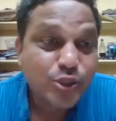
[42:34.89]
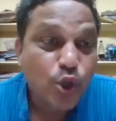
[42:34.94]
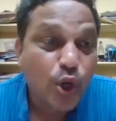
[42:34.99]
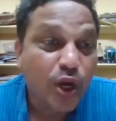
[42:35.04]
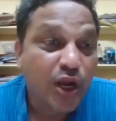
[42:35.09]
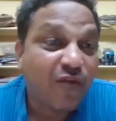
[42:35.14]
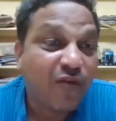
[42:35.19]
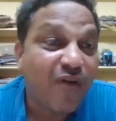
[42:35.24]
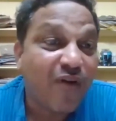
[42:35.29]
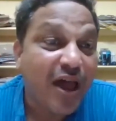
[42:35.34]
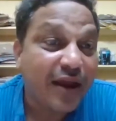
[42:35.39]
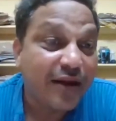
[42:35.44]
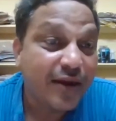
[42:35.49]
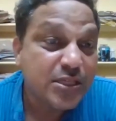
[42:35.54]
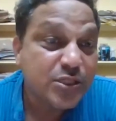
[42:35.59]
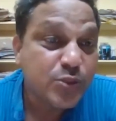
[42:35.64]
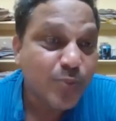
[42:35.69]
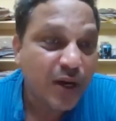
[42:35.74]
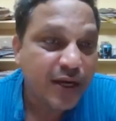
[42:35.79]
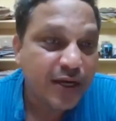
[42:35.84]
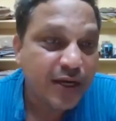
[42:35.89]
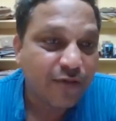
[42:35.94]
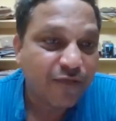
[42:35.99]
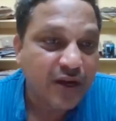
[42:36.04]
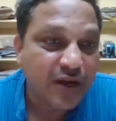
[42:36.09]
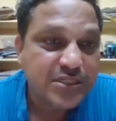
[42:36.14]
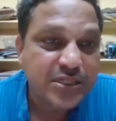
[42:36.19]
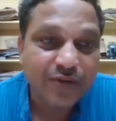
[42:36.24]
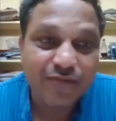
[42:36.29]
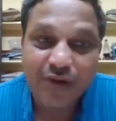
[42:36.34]
So it varies, my dear
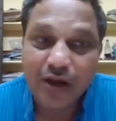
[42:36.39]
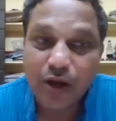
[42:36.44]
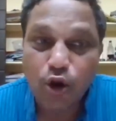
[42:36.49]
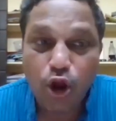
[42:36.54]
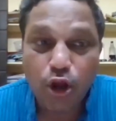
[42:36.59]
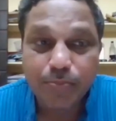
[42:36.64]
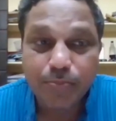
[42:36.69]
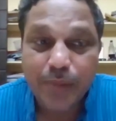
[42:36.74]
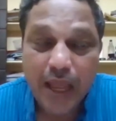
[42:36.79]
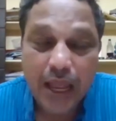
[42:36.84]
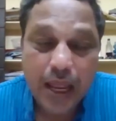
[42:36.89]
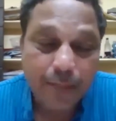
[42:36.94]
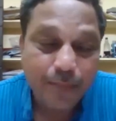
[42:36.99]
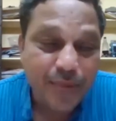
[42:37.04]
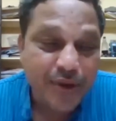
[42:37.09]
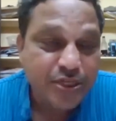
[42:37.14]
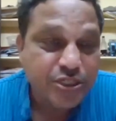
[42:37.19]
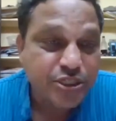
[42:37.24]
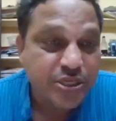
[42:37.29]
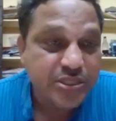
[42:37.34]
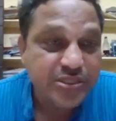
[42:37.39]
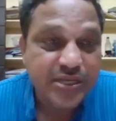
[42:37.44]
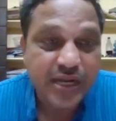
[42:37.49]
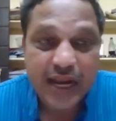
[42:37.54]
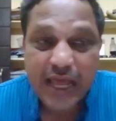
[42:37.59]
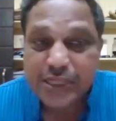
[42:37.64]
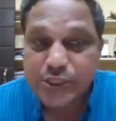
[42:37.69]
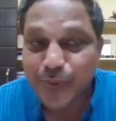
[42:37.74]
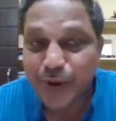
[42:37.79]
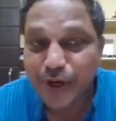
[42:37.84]
friends. It will not, the ambitions
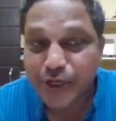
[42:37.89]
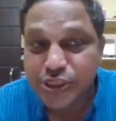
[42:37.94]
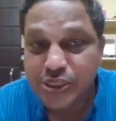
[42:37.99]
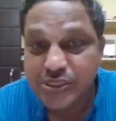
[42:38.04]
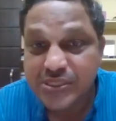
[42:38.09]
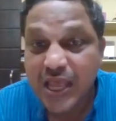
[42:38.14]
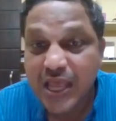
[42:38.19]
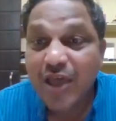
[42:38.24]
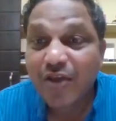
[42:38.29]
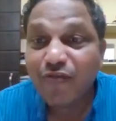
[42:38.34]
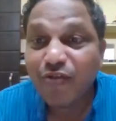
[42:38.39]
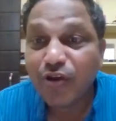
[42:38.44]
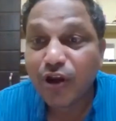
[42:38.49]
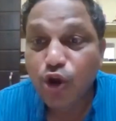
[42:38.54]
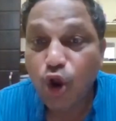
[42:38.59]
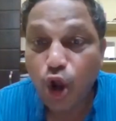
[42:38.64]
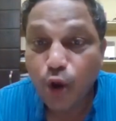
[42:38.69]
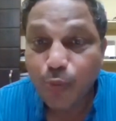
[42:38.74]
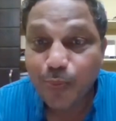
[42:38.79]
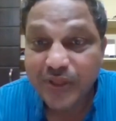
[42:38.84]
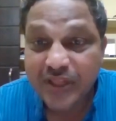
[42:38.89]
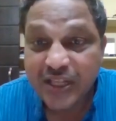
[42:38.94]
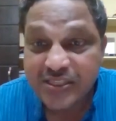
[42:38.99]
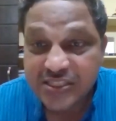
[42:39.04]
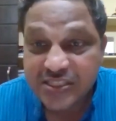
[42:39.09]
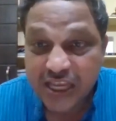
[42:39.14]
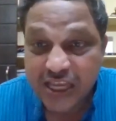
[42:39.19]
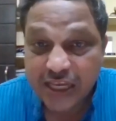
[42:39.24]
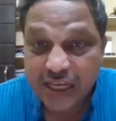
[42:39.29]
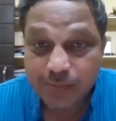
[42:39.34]
and aspirations will not be
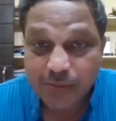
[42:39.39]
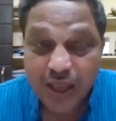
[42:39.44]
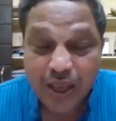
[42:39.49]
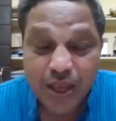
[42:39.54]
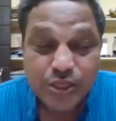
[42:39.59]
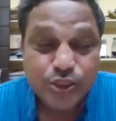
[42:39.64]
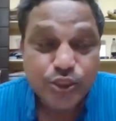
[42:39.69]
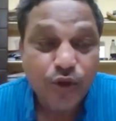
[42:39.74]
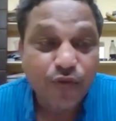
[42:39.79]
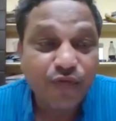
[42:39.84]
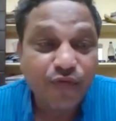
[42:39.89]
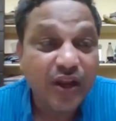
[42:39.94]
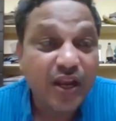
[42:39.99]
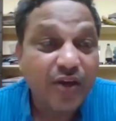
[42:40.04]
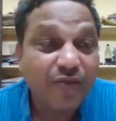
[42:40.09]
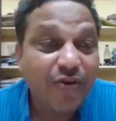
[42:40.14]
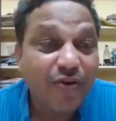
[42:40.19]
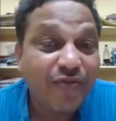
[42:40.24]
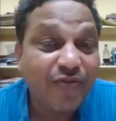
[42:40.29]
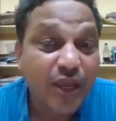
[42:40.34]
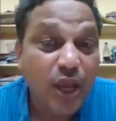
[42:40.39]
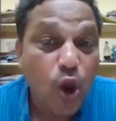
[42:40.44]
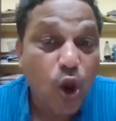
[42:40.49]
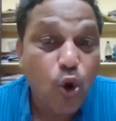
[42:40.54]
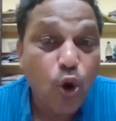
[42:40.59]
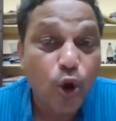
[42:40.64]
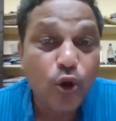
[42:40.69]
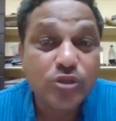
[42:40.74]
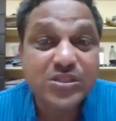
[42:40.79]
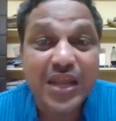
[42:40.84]
the same. So whenever we are
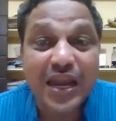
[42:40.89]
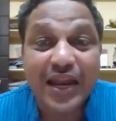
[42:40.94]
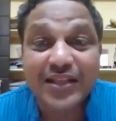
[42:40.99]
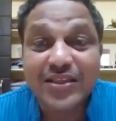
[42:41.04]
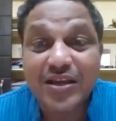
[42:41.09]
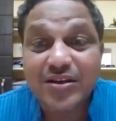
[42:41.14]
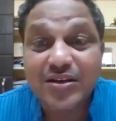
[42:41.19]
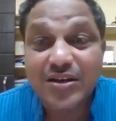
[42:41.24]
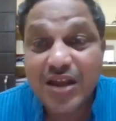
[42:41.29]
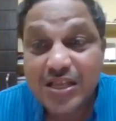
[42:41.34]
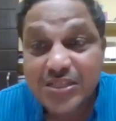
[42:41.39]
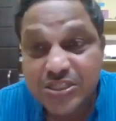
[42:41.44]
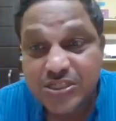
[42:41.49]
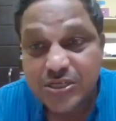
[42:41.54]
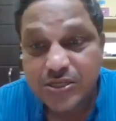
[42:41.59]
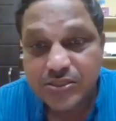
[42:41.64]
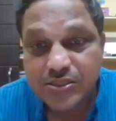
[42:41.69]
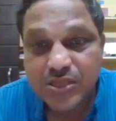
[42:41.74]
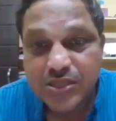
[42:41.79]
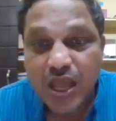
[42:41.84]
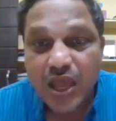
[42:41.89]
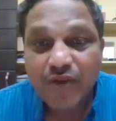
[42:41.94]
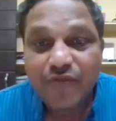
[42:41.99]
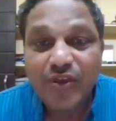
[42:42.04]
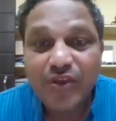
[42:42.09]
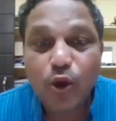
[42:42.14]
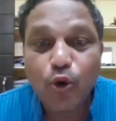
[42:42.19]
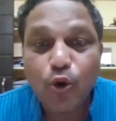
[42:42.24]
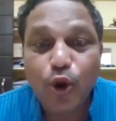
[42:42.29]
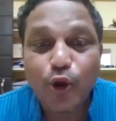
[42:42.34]
going to select the clusters,
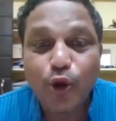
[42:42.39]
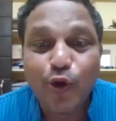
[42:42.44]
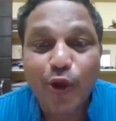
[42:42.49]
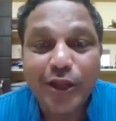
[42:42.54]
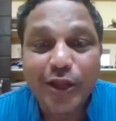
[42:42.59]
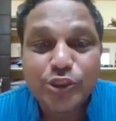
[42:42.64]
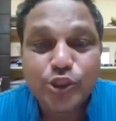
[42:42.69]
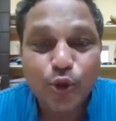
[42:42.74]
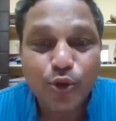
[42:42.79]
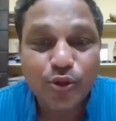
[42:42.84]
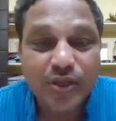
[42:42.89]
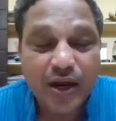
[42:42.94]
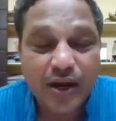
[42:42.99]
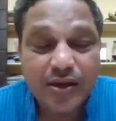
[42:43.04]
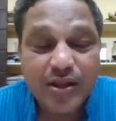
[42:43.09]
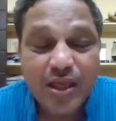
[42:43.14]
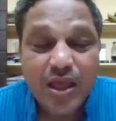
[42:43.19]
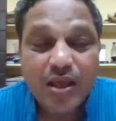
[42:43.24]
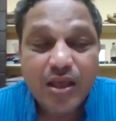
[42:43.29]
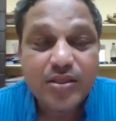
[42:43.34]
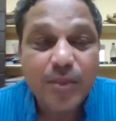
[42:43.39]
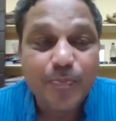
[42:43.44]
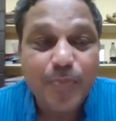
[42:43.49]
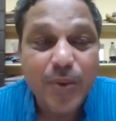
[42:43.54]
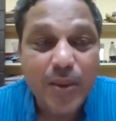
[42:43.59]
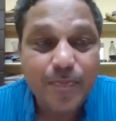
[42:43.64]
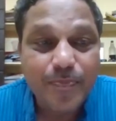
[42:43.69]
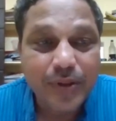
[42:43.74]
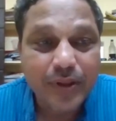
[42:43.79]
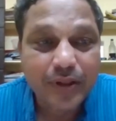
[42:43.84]
we are going to ensure that
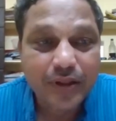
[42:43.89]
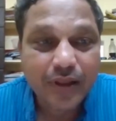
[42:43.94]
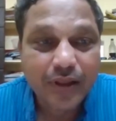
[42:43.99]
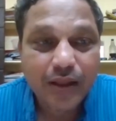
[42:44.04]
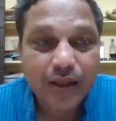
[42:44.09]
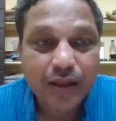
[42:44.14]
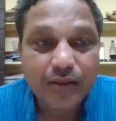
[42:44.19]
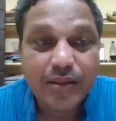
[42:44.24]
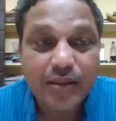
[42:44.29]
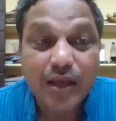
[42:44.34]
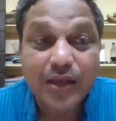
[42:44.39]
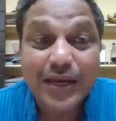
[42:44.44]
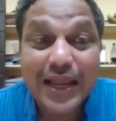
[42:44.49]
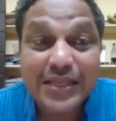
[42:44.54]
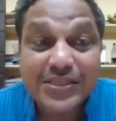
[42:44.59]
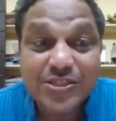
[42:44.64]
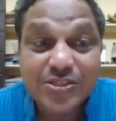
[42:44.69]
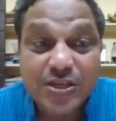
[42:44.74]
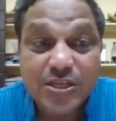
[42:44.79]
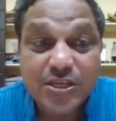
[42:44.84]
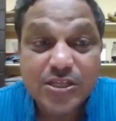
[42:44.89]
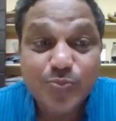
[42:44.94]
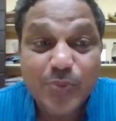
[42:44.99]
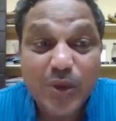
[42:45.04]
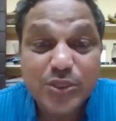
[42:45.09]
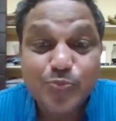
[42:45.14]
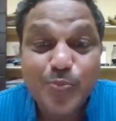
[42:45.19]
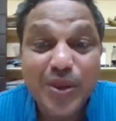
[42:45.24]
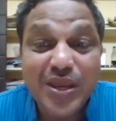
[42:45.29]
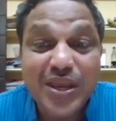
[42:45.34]
the clusters
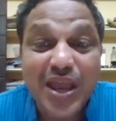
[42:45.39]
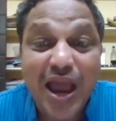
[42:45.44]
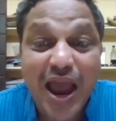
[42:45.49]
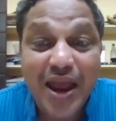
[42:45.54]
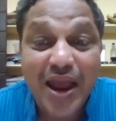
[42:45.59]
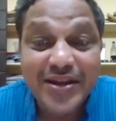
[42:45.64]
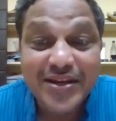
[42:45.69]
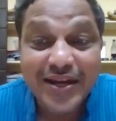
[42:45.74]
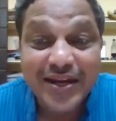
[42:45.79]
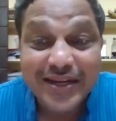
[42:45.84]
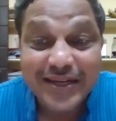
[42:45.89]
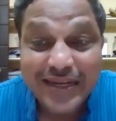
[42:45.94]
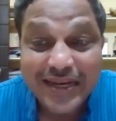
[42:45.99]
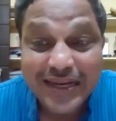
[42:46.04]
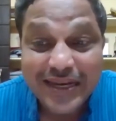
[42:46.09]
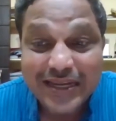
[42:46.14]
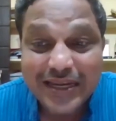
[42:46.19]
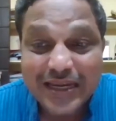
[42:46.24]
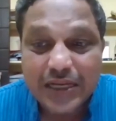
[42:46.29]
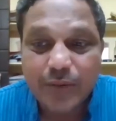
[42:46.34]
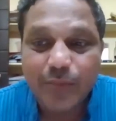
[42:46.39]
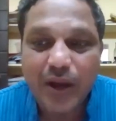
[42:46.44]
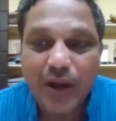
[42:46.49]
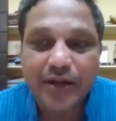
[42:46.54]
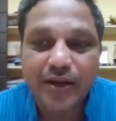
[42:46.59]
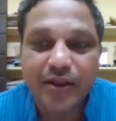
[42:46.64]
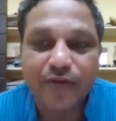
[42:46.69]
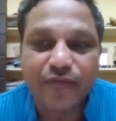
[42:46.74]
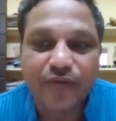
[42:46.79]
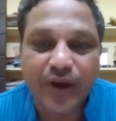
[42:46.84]
must be identical,
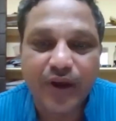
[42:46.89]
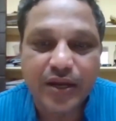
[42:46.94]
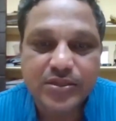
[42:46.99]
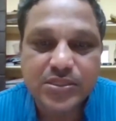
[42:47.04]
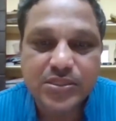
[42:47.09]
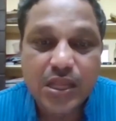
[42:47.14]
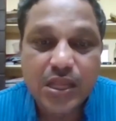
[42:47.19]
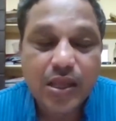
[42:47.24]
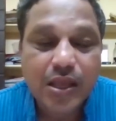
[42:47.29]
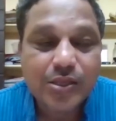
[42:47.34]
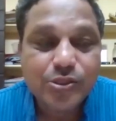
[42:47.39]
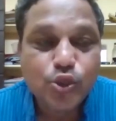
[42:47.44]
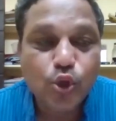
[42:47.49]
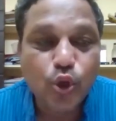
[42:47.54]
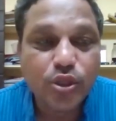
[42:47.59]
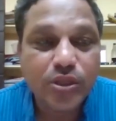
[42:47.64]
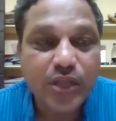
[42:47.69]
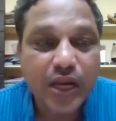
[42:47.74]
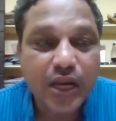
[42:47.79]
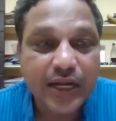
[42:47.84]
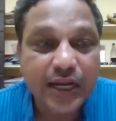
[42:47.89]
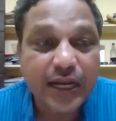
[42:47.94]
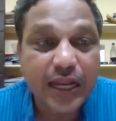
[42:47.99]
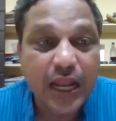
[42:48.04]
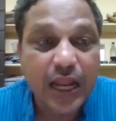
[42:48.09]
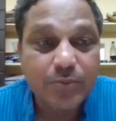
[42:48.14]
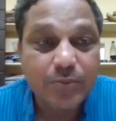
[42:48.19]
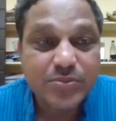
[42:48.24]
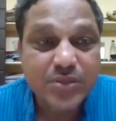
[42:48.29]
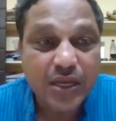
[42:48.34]
my dear friends, so that it
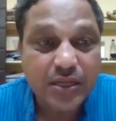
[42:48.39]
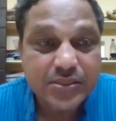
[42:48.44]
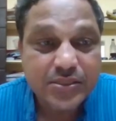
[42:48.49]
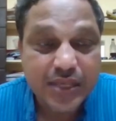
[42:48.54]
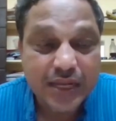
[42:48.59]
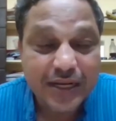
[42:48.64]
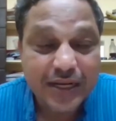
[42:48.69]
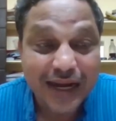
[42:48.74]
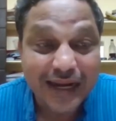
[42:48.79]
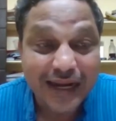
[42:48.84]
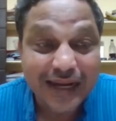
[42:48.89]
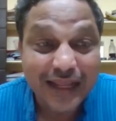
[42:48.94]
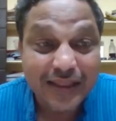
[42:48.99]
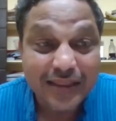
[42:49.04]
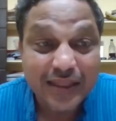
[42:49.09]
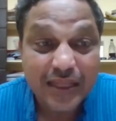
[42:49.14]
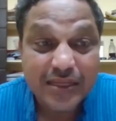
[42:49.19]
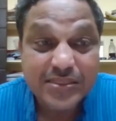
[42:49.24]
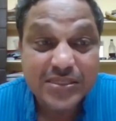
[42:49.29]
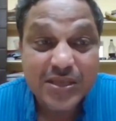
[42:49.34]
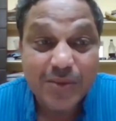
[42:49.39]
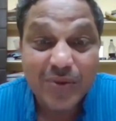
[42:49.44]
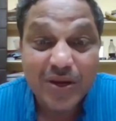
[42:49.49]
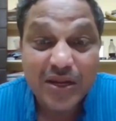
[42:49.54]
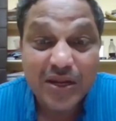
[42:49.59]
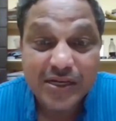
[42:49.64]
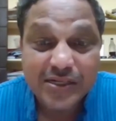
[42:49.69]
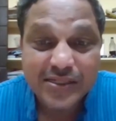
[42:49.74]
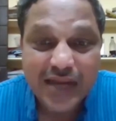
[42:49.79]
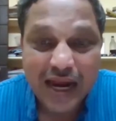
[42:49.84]
helps us in getting the
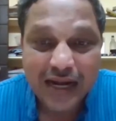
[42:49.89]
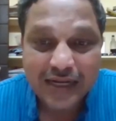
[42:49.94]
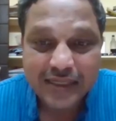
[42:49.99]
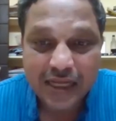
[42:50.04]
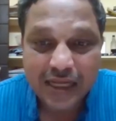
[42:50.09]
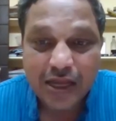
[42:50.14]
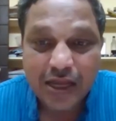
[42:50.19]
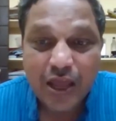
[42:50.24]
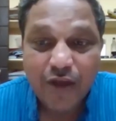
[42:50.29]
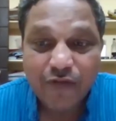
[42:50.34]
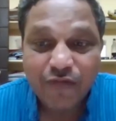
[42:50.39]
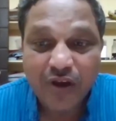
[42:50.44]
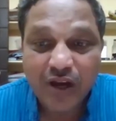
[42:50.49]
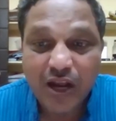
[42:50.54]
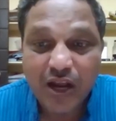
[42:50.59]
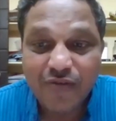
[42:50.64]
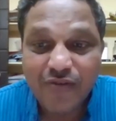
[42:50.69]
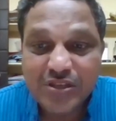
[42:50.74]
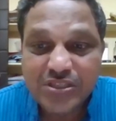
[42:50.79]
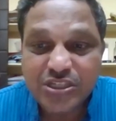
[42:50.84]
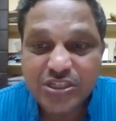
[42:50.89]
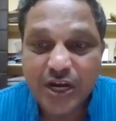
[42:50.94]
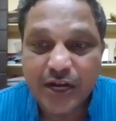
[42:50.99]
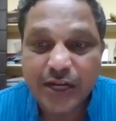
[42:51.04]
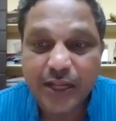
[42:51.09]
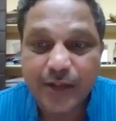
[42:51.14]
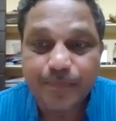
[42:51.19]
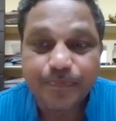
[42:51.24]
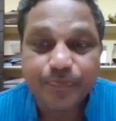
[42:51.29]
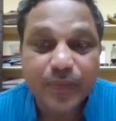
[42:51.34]
similar data for our
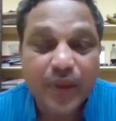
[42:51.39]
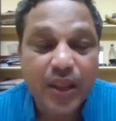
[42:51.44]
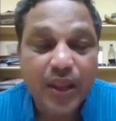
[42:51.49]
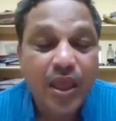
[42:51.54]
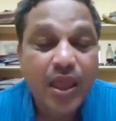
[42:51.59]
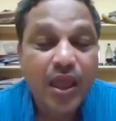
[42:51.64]
study.